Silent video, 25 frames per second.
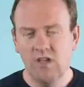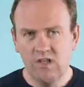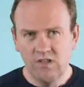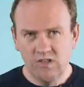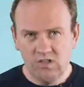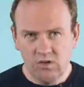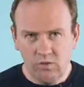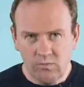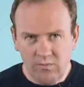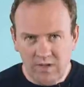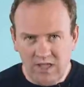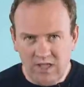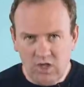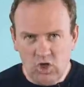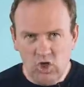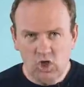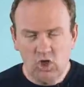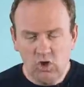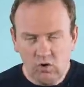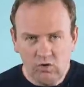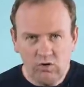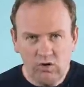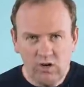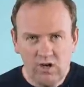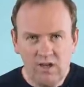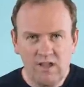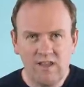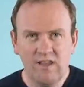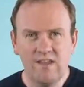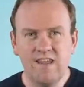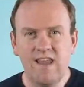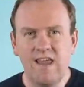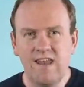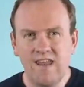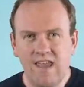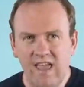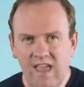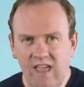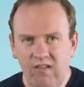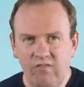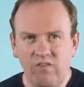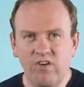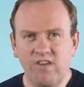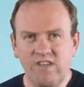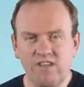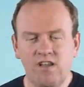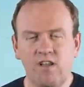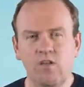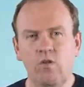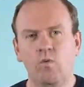So make sure that every
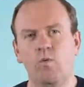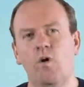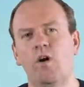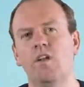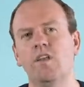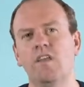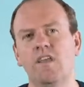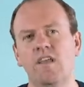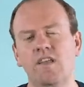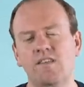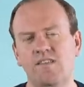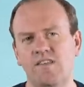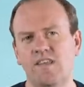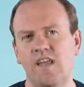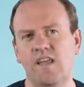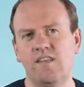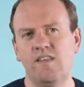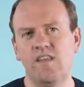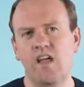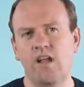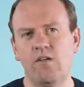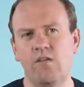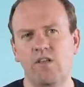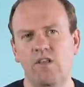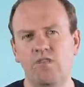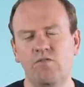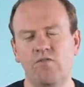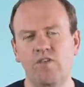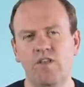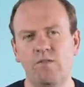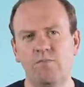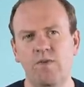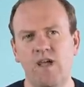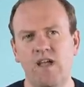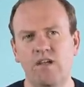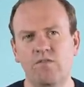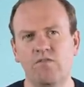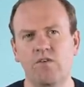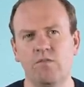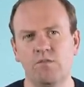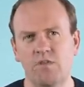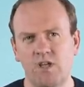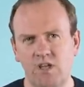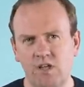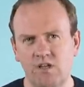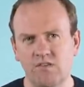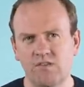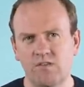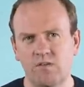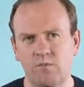single one gets that direct feedback from the
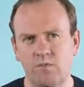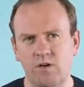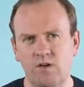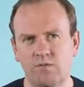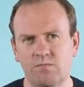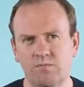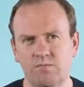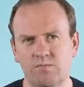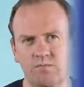customer.